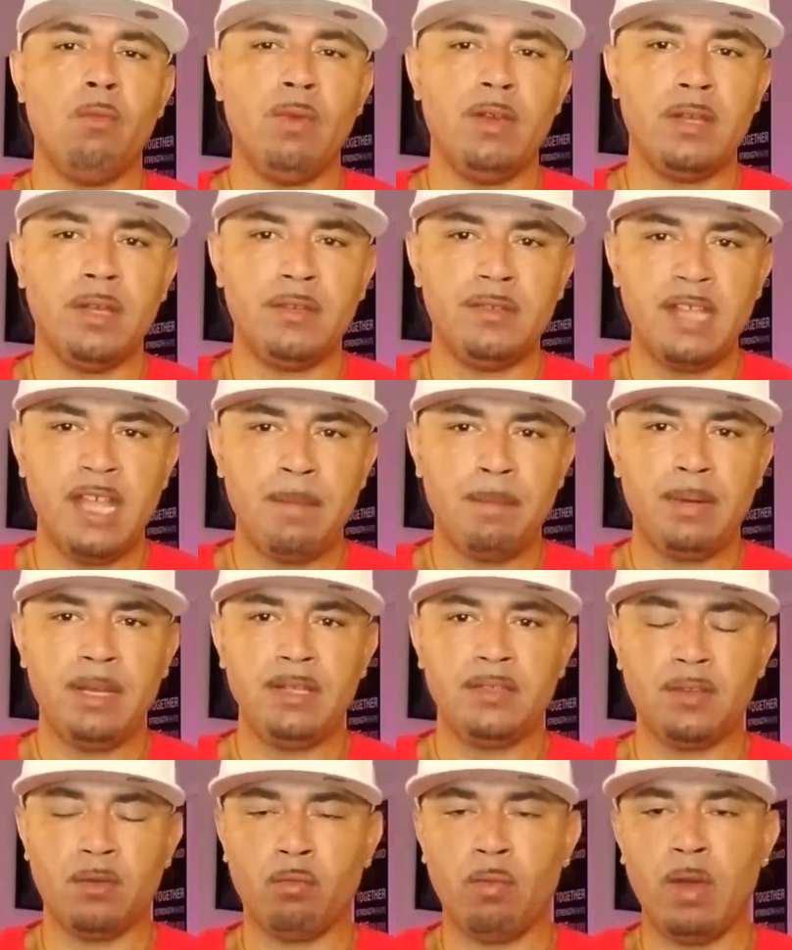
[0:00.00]
when the
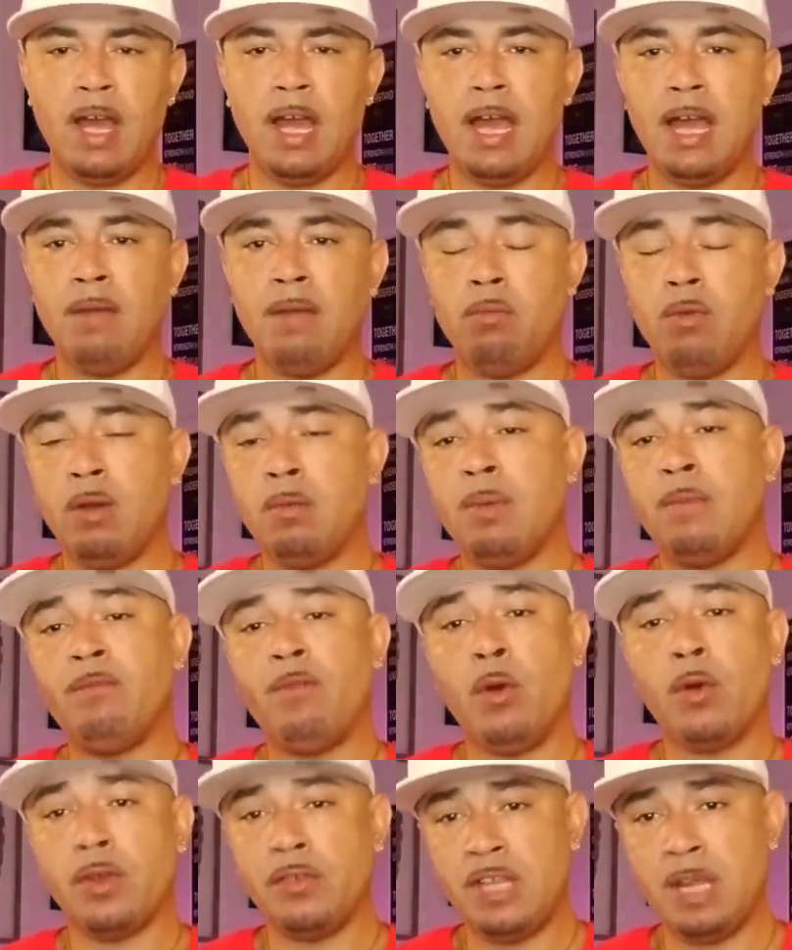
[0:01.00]
deputies arrived, well,
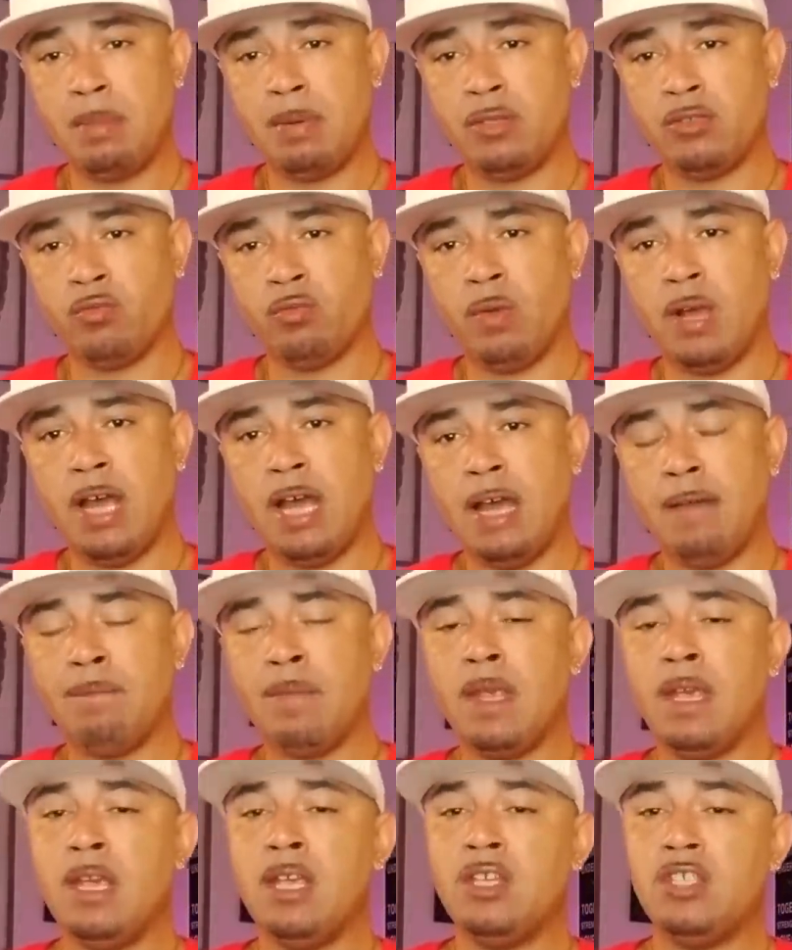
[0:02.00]
before the deputies arrived,
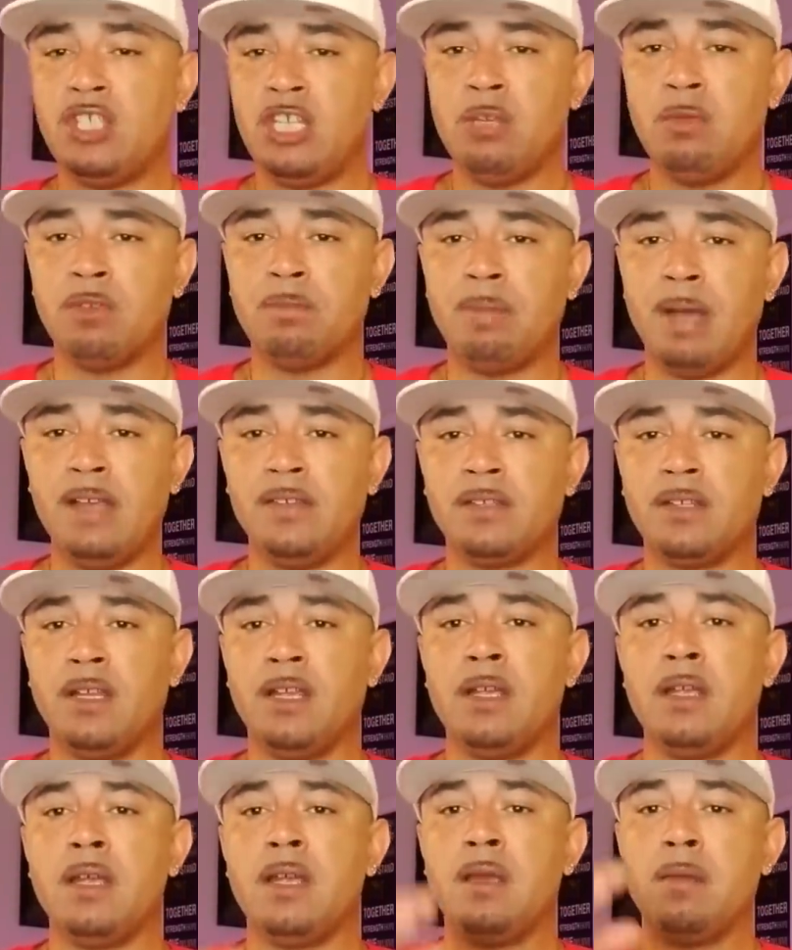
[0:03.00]
she was
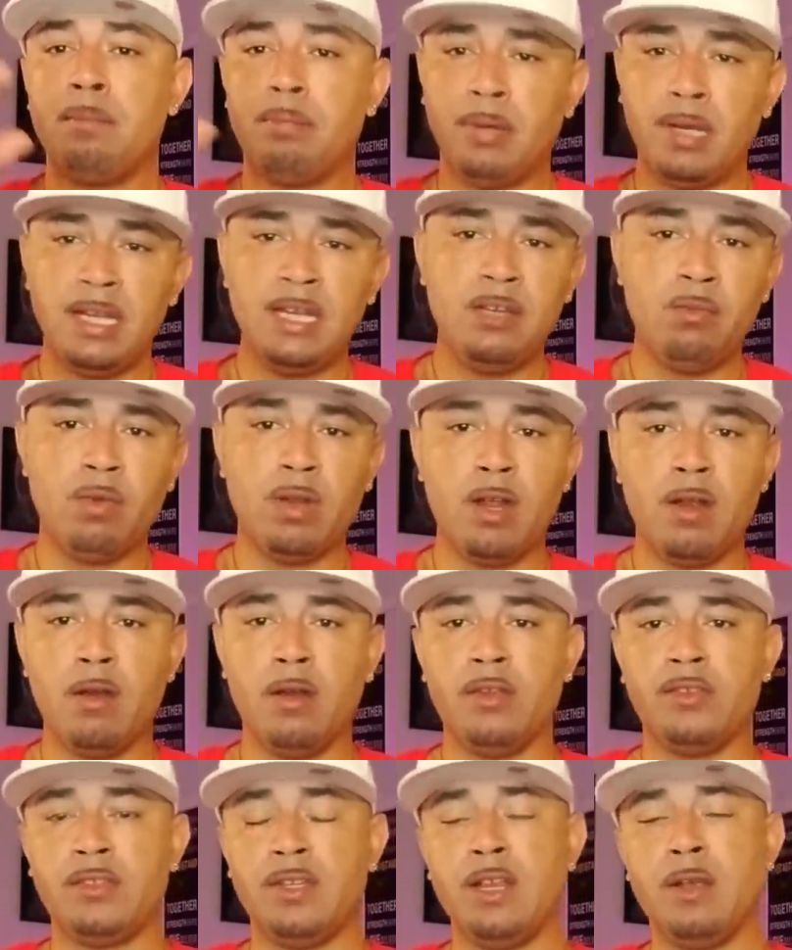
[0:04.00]
basically plead with
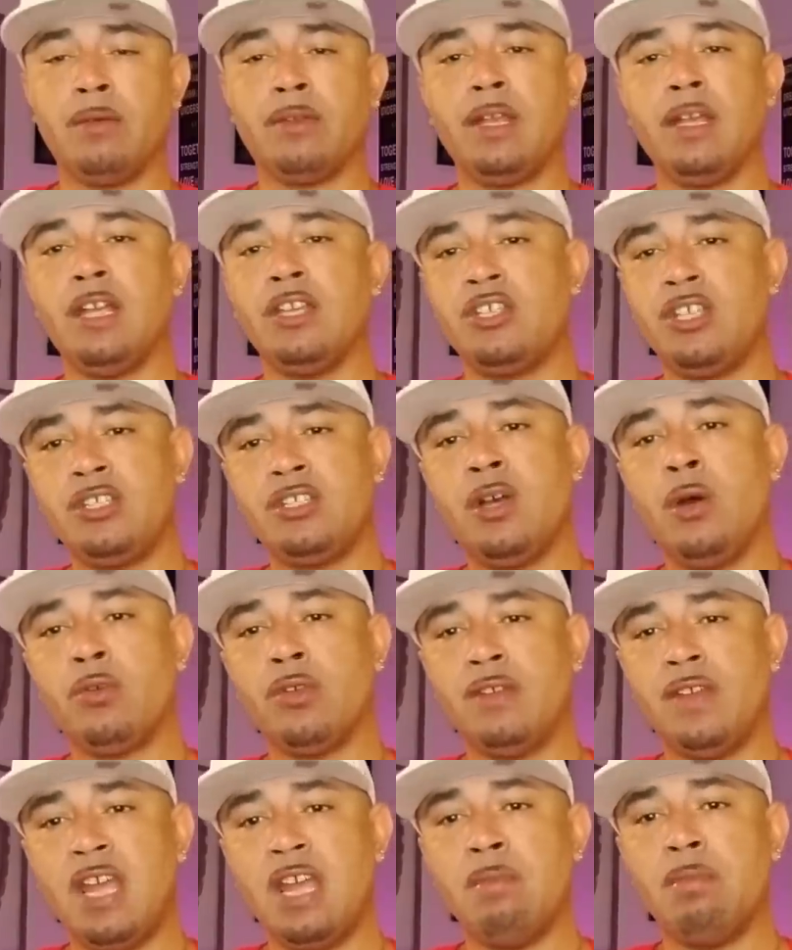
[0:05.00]
Ernest and everything. And she told the
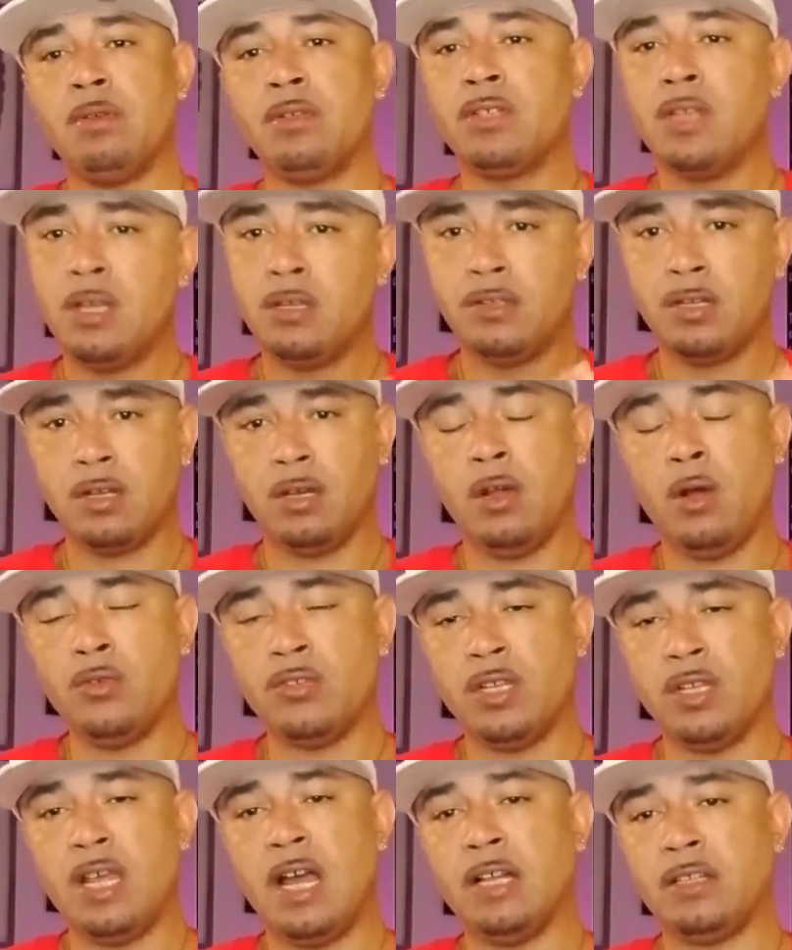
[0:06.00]
neighbors to close
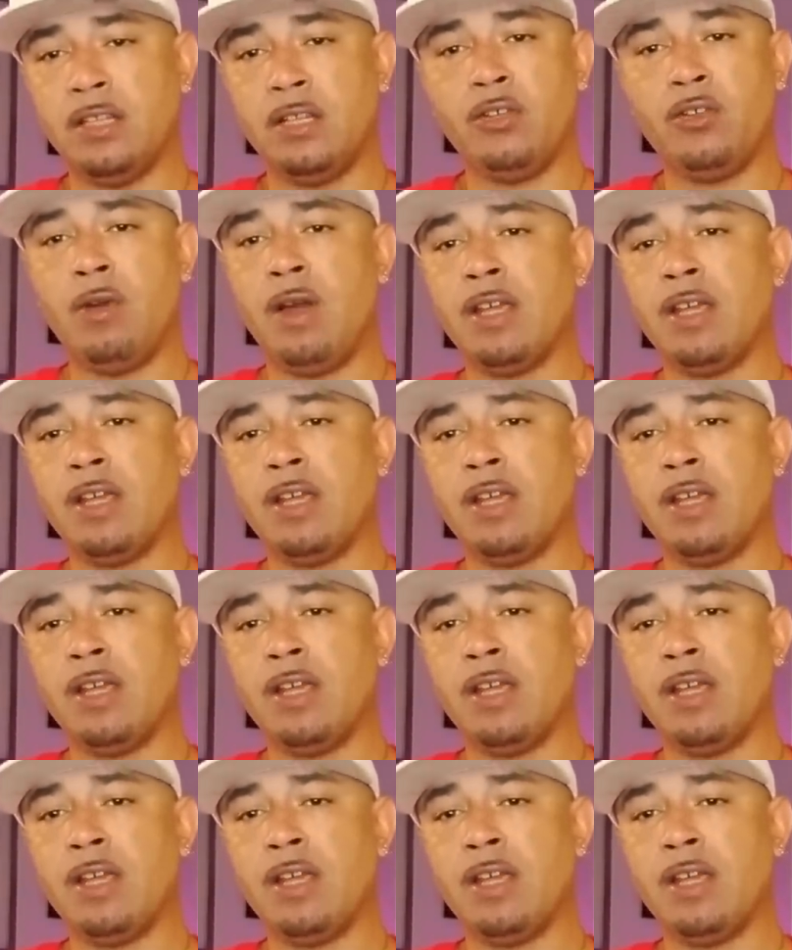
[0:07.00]
and lock their door.